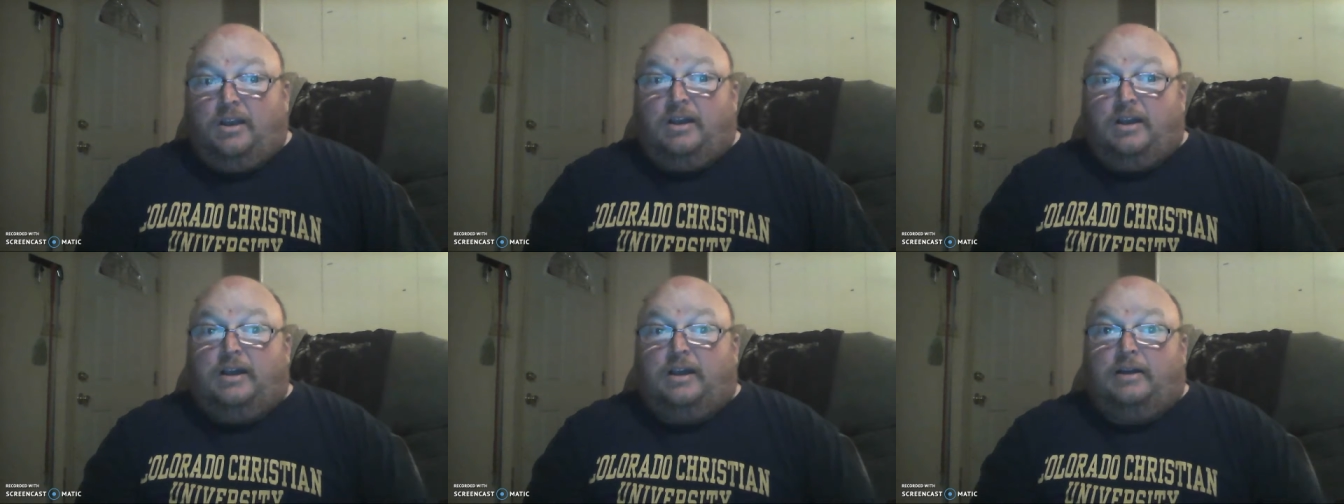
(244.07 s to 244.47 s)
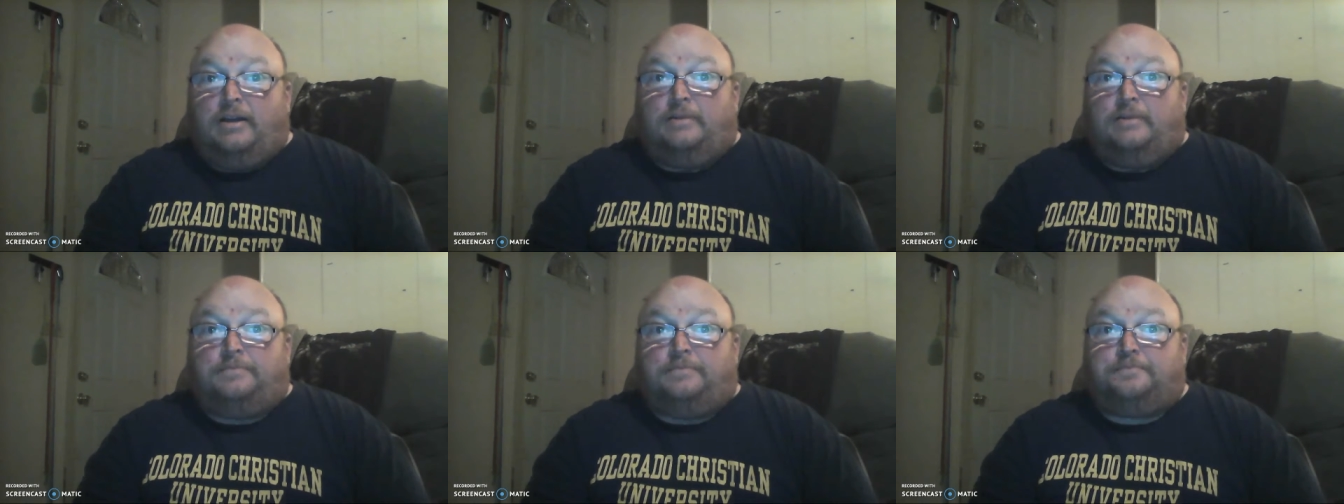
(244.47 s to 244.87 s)

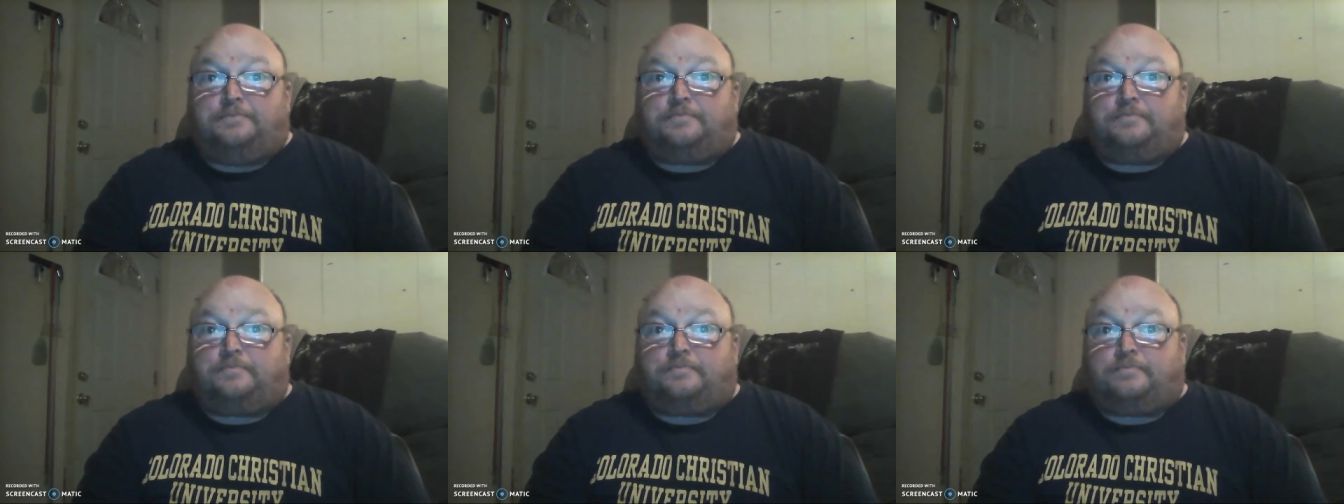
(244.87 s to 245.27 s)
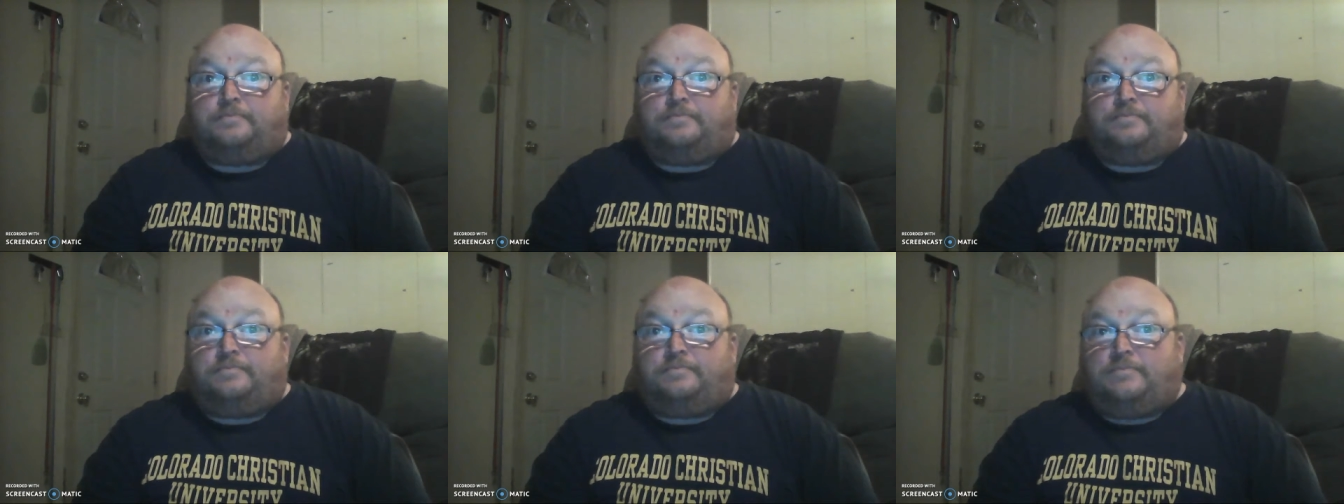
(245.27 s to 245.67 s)

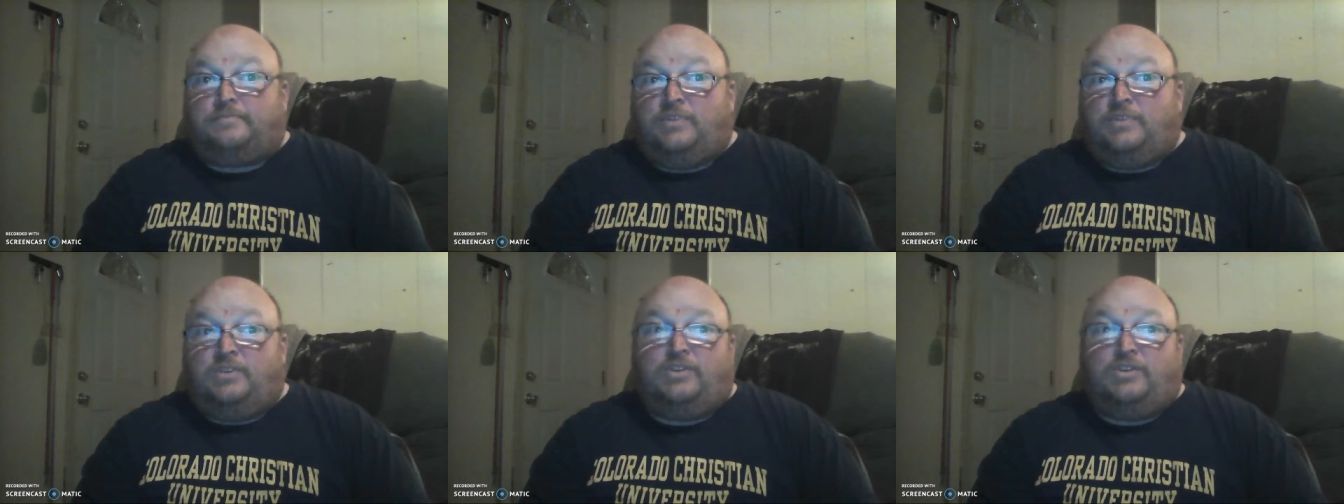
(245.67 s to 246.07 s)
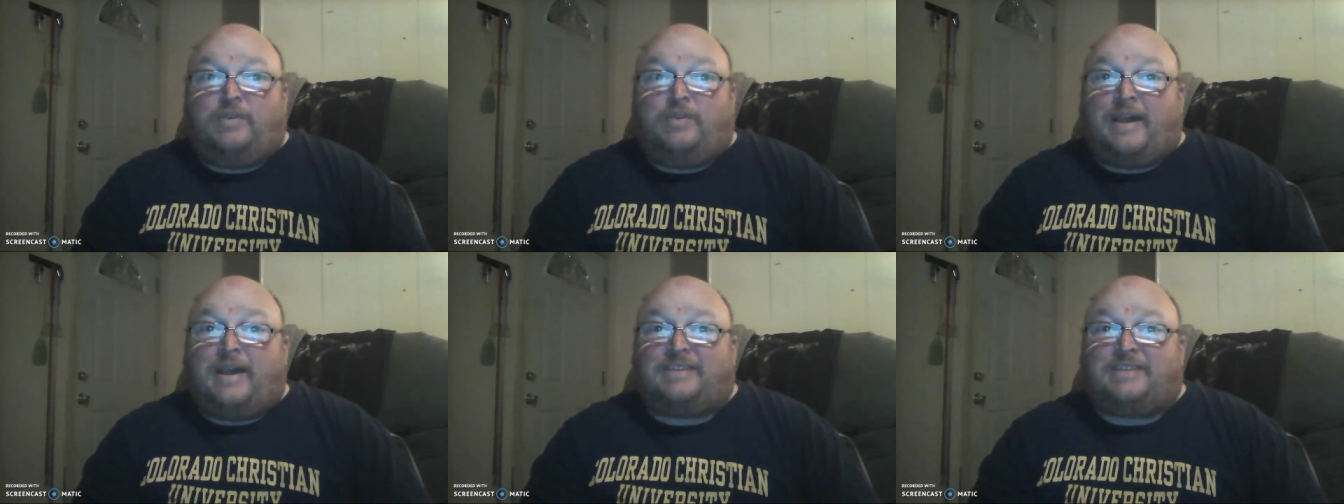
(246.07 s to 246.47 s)
YouTube
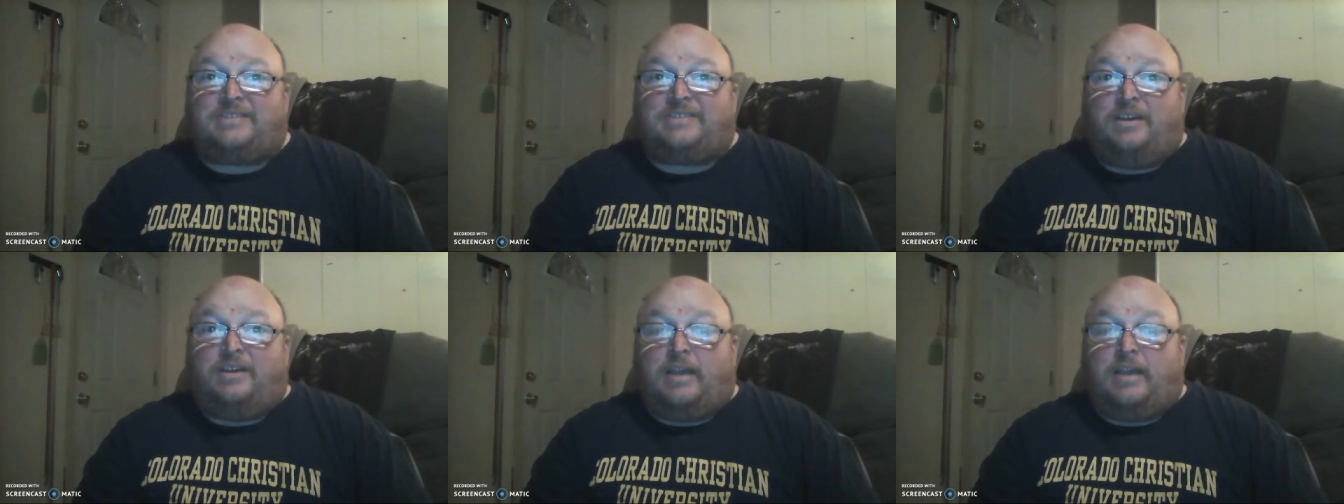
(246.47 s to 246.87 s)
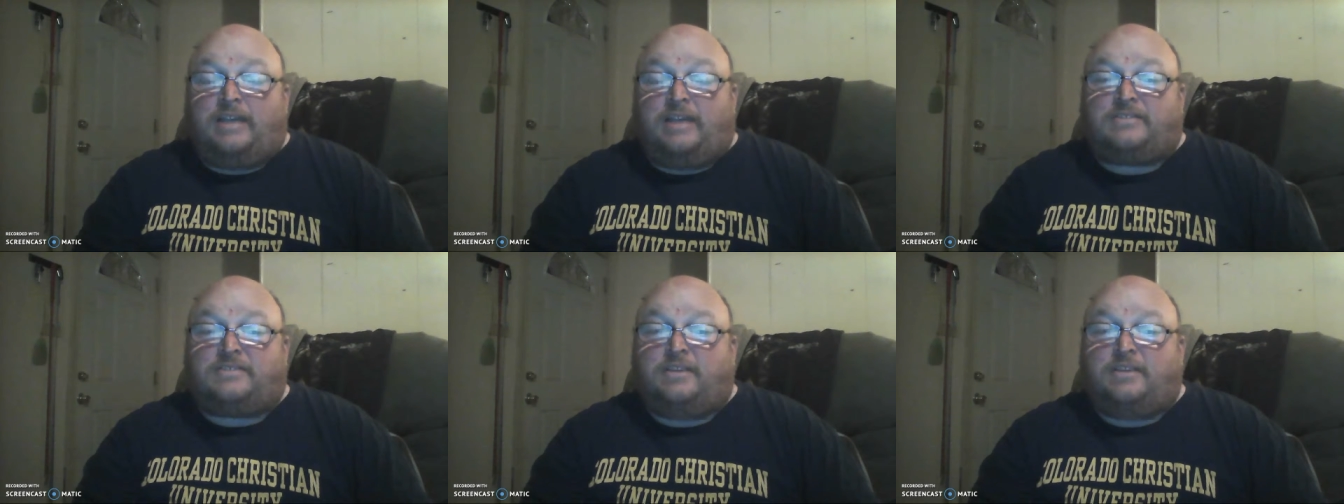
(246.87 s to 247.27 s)
has
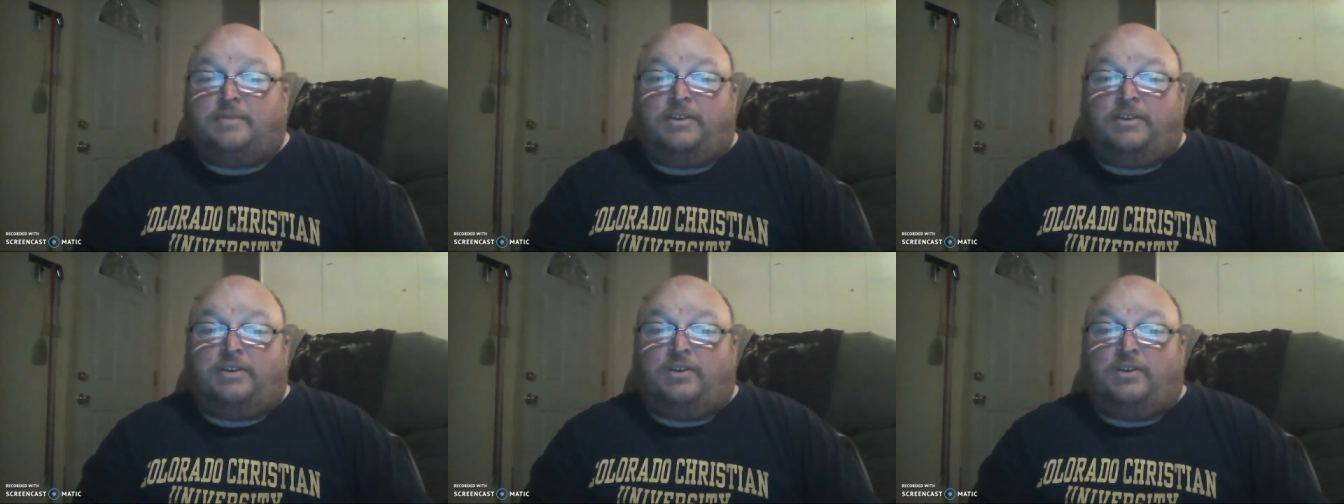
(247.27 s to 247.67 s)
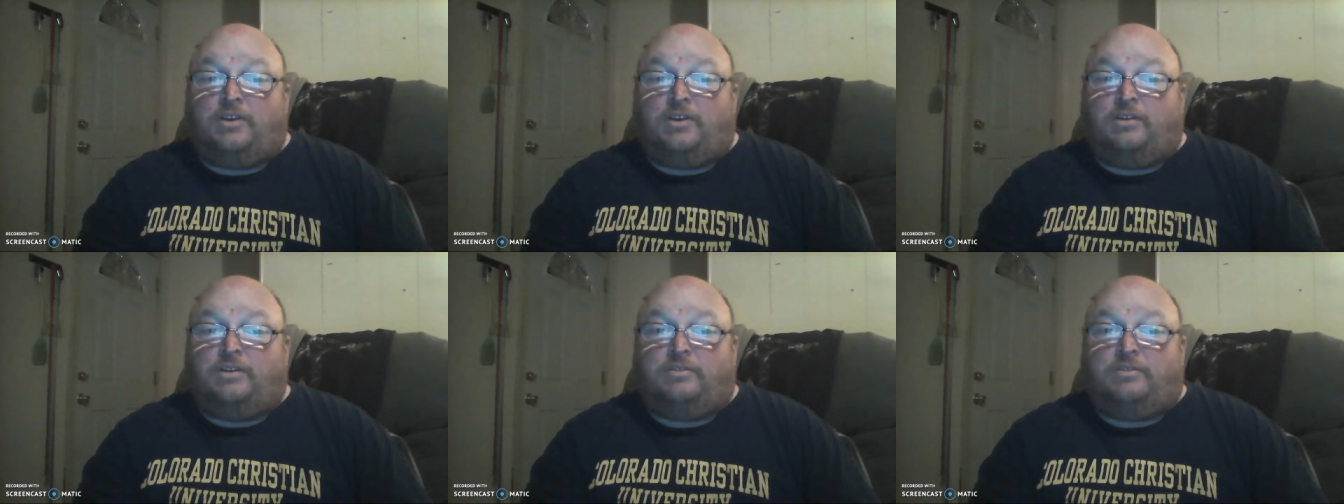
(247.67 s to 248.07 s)
some that you
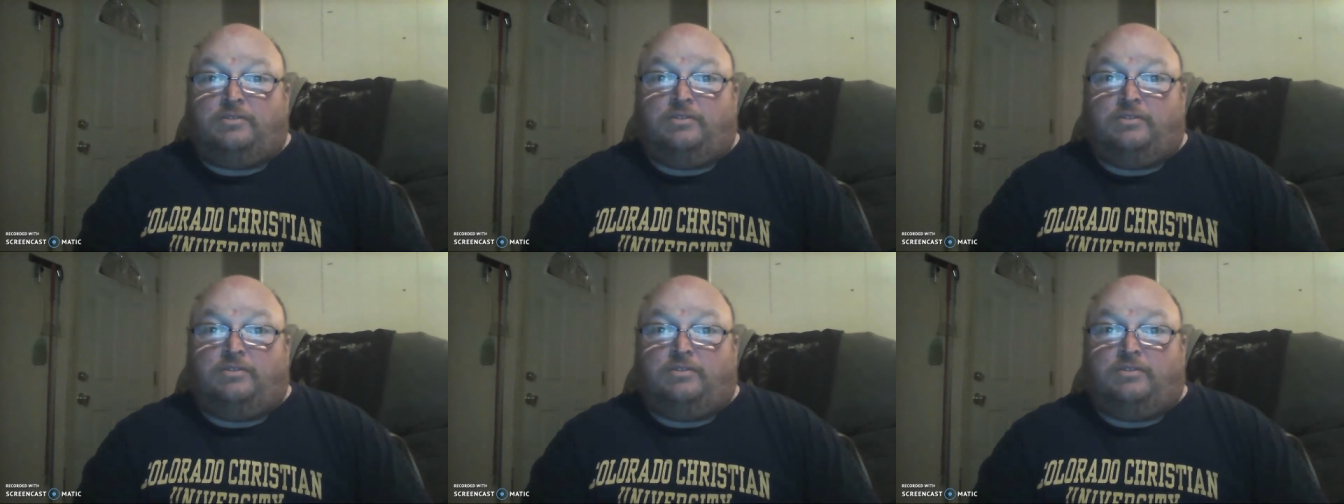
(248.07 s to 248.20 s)
can